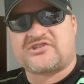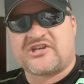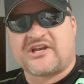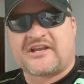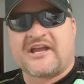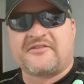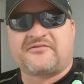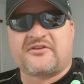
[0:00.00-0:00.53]

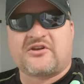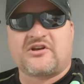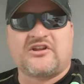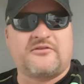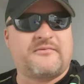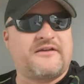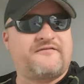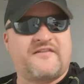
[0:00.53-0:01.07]
Check out the girl
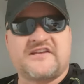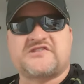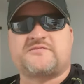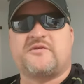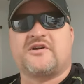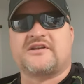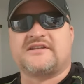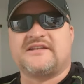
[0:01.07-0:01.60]
on my
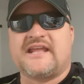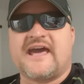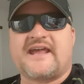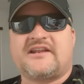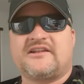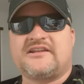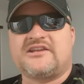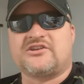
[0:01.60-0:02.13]
Facebook,
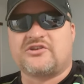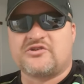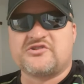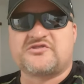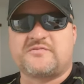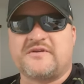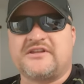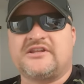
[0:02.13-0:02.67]
Natalie
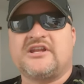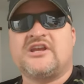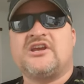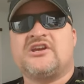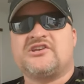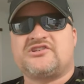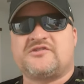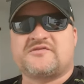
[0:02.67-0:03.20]
Guzman.
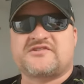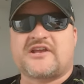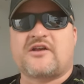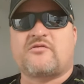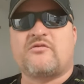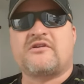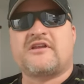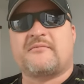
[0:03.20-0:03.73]
She was
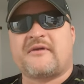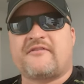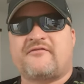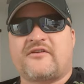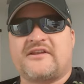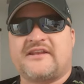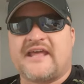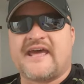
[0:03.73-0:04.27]
like, we'll get my
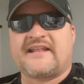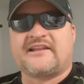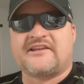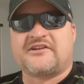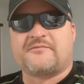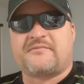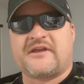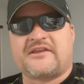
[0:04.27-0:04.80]
friend
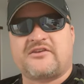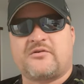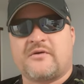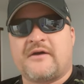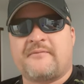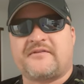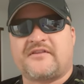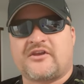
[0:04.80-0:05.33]
Natalie to pick you
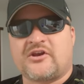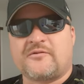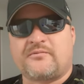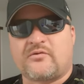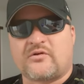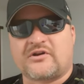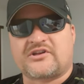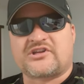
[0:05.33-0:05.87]
up at the
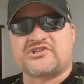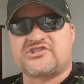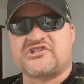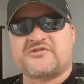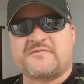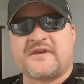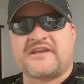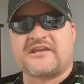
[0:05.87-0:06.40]
airport because
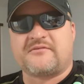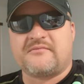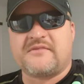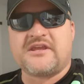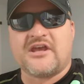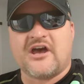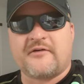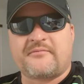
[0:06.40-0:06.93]
she's picking
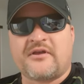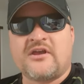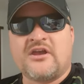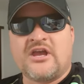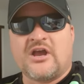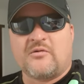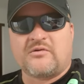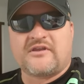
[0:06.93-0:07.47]
me up and
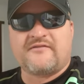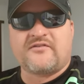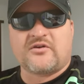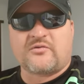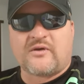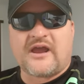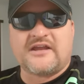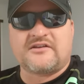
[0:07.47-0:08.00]
we'll give you a
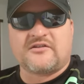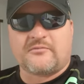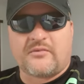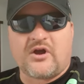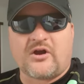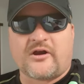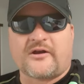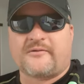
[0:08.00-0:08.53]
ride to the
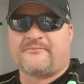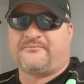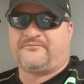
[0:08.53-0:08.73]
bar.